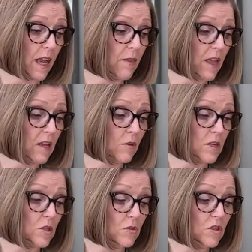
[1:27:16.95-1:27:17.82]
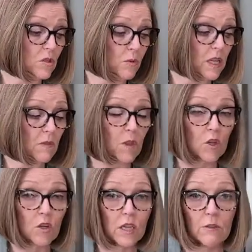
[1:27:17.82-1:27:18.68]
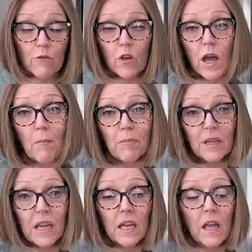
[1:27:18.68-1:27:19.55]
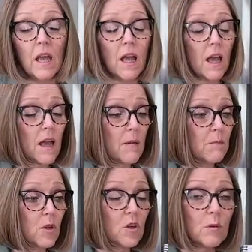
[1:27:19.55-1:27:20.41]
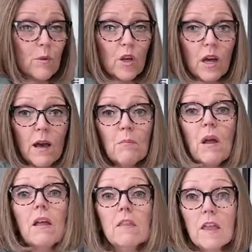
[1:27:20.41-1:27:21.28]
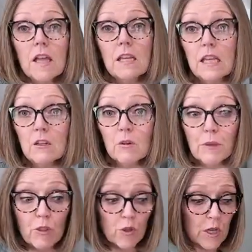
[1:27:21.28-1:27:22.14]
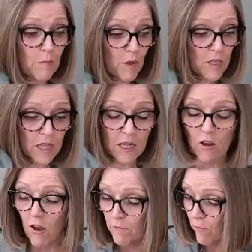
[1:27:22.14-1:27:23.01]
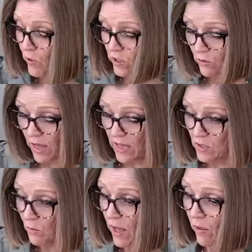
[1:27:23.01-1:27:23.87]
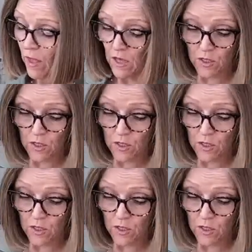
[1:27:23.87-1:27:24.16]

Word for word: And then as soon as we get the Cooking for Company cookbook up, then it'll be 30% off for you as well.